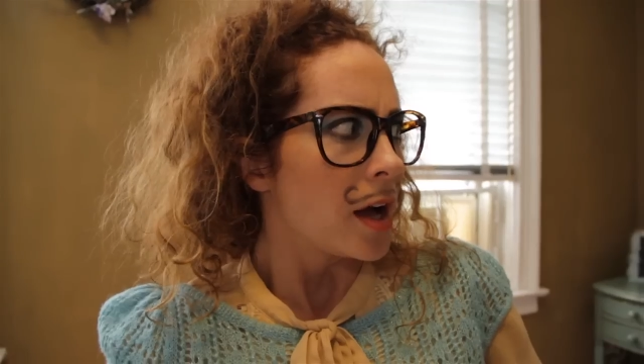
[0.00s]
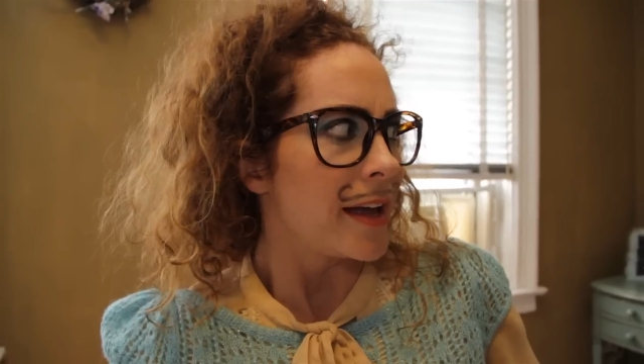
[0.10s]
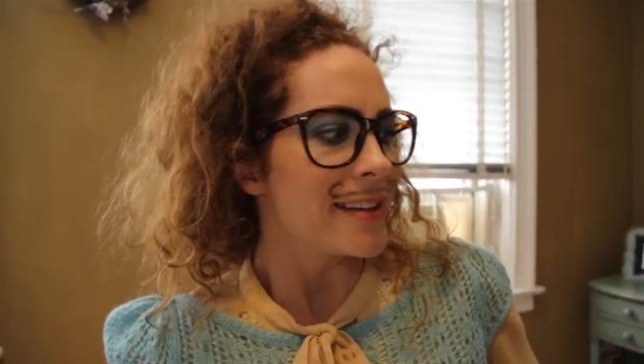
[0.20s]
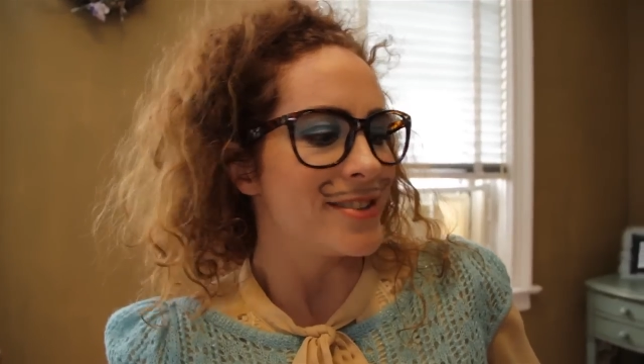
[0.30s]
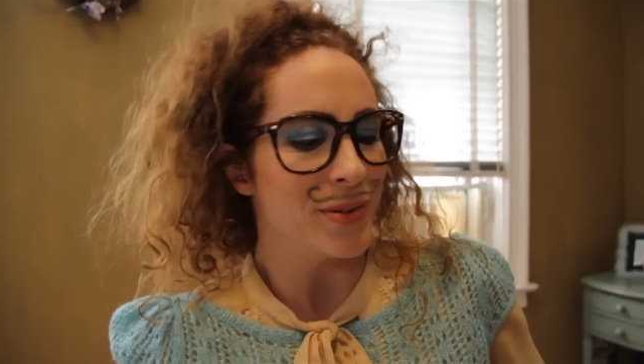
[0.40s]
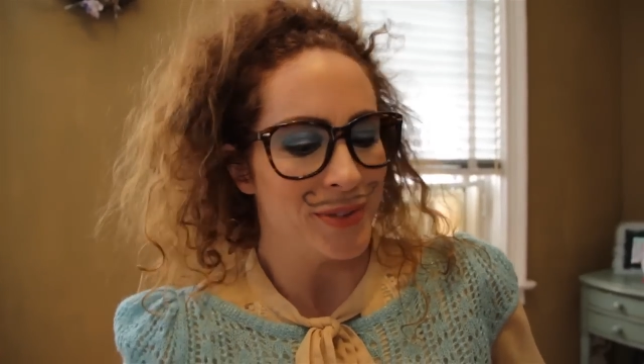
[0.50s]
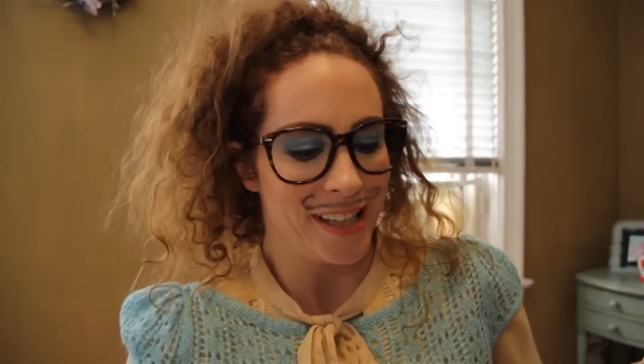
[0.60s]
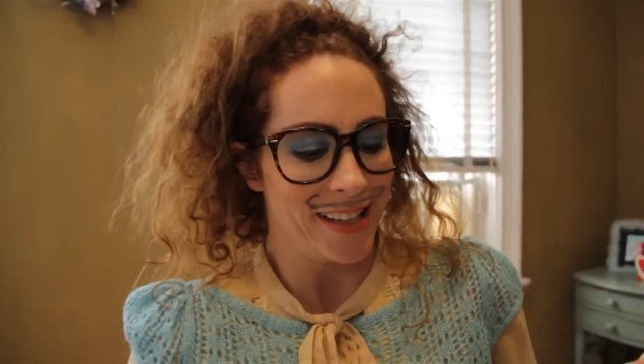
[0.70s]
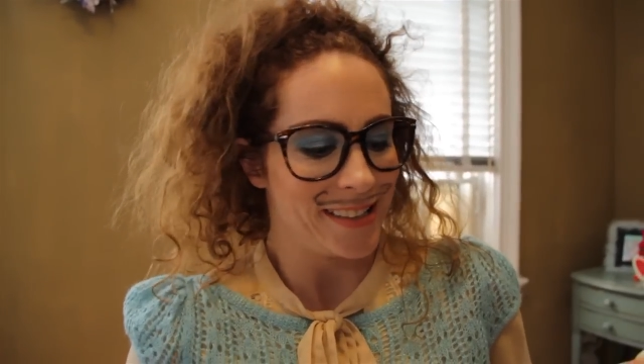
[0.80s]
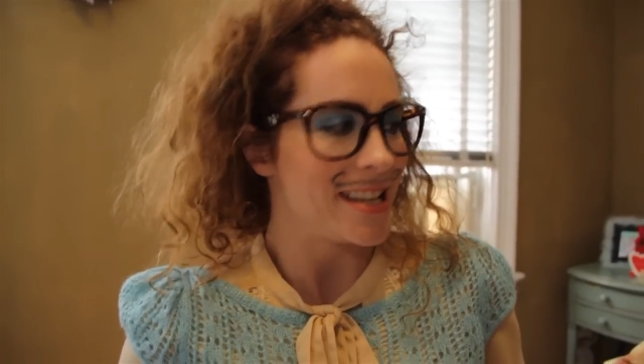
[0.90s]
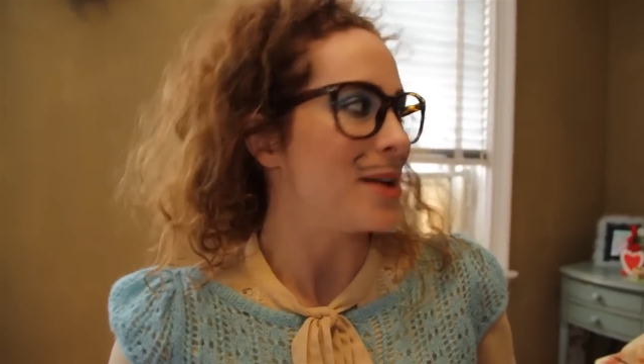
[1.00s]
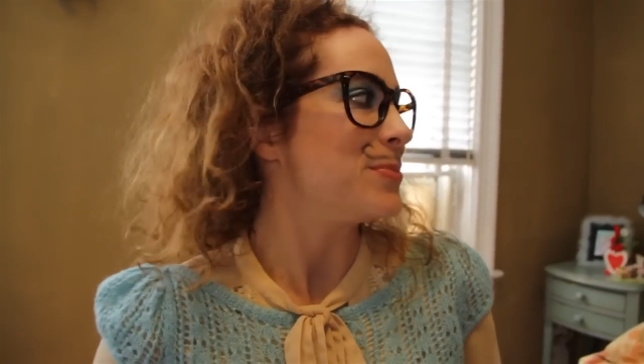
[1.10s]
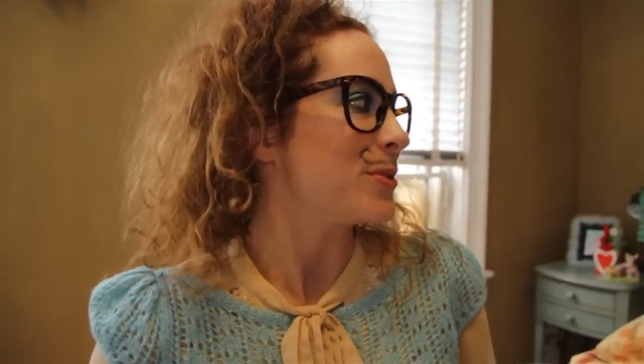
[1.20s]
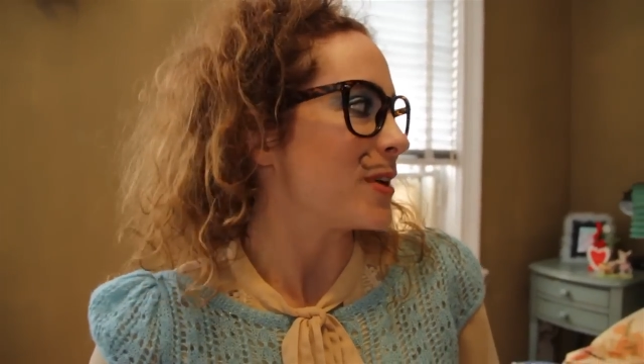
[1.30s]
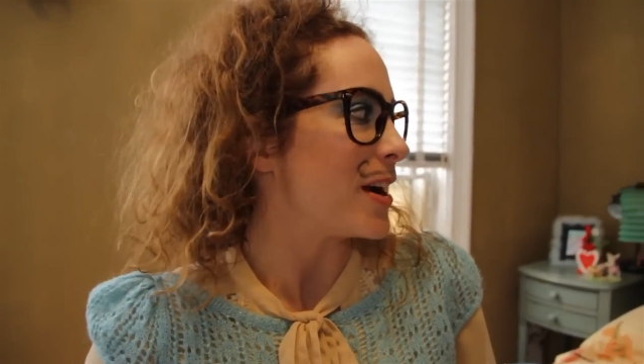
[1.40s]
It's only
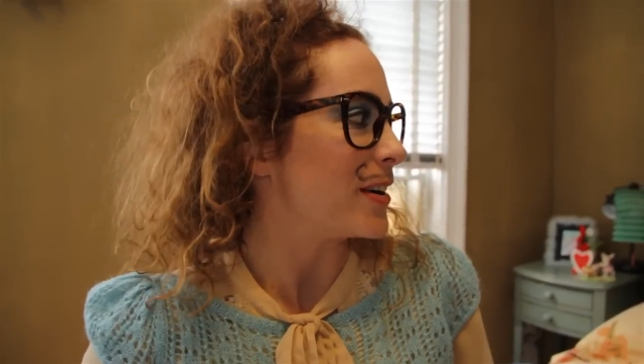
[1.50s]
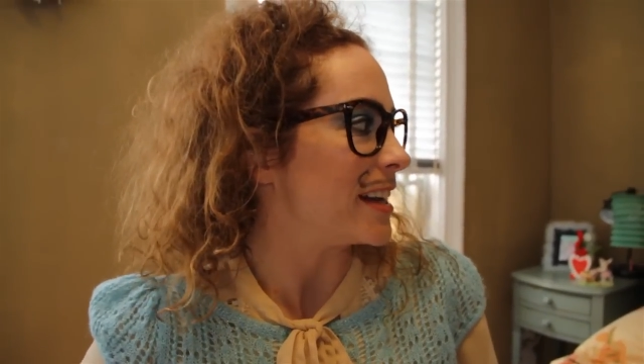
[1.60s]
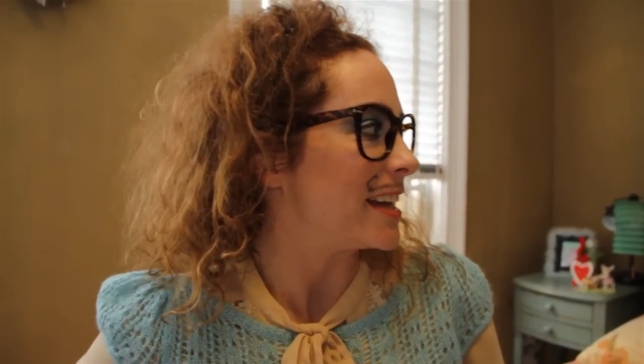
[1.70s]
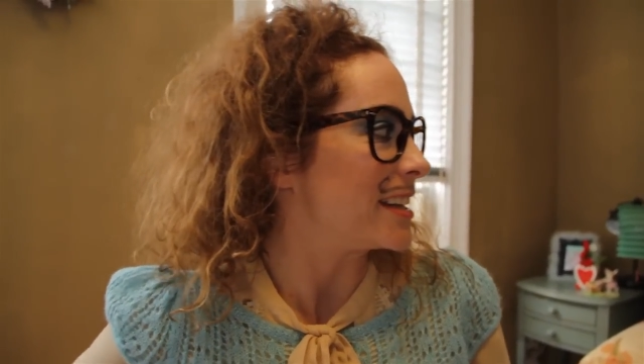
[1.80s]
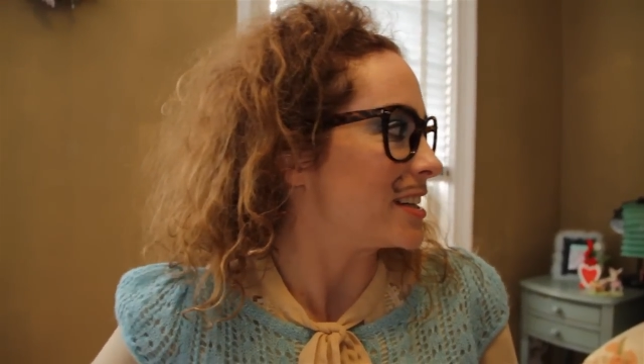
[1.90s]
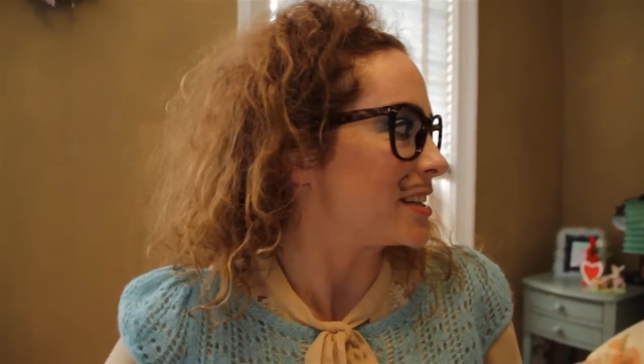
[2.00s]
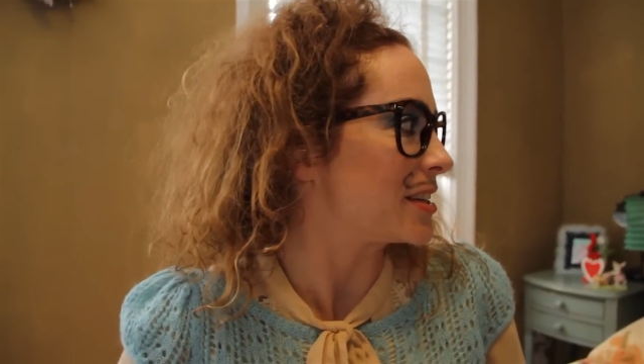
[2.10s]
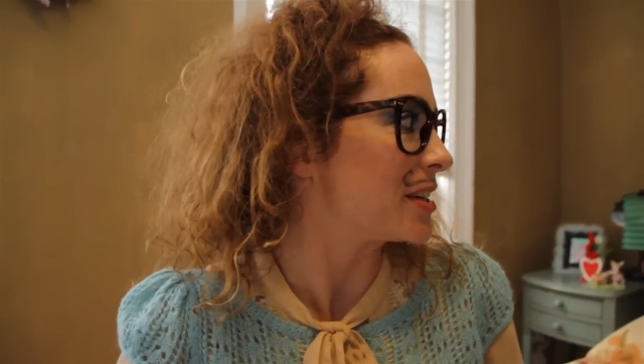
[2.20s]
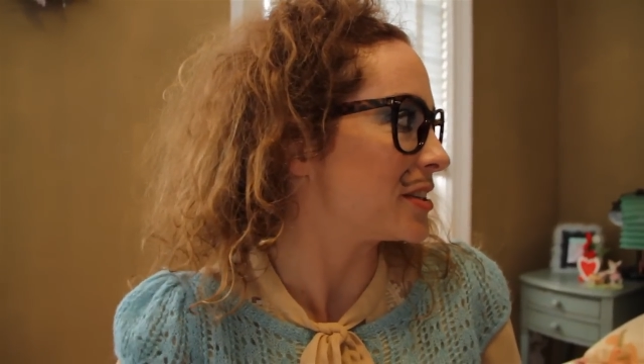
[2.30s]
temporary.